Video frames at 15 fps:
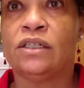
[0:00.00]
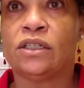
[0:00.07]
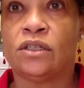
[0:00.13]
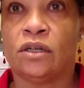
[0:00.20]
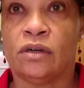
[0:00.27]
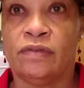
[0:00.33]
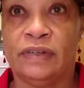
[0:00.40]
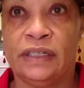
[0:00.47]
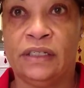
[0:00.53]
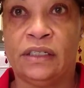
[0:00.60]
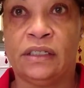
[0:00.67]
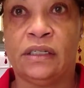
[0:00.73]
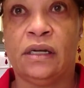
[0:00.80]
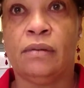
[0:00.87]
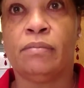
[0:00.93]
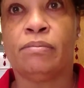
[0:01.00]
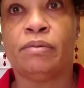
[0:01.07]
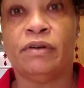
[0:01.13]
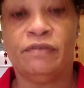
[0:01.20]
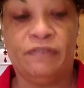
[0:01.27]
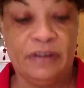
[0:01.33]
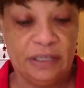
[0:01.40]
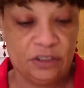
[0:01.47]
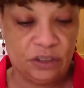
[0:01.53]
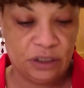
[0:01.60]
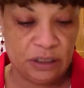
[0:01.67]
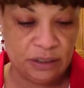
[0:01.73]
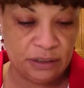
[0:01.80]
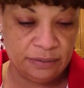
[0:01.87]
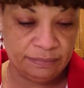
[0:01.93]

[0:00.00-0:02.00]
service profession.